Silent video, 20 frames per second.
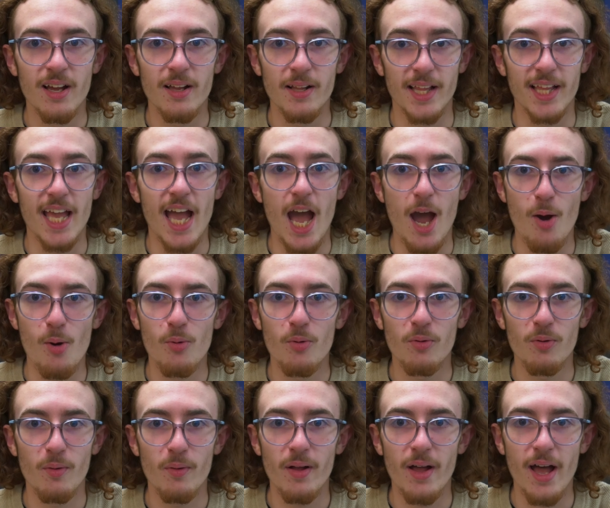like how
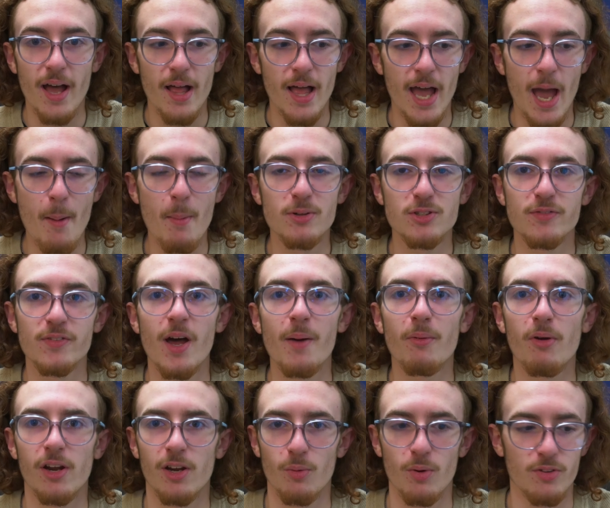much of an
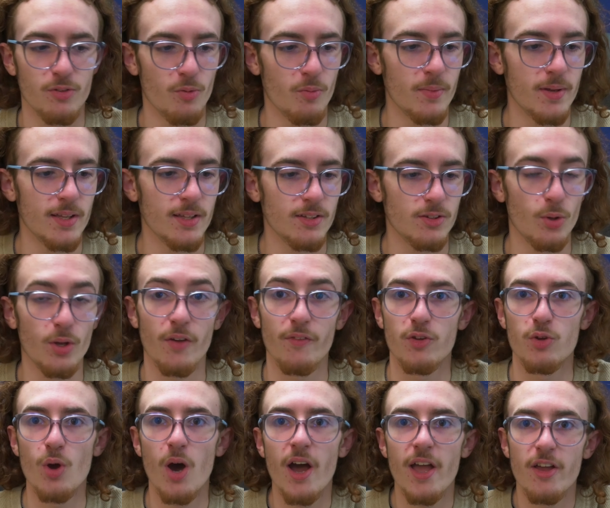upgrade it was for me. So like if
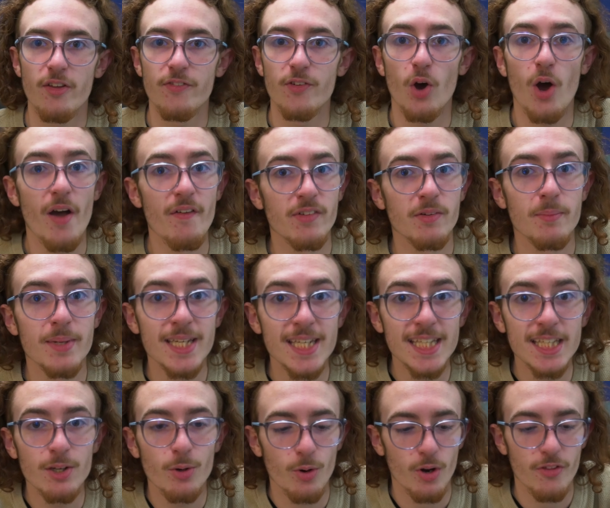y'all have a
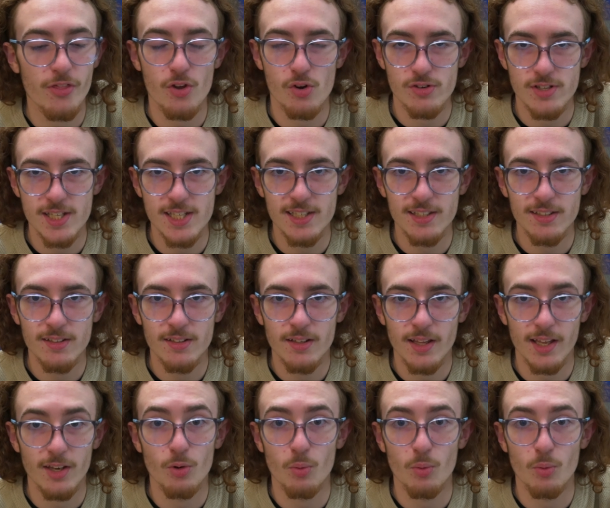mini or a 13, like a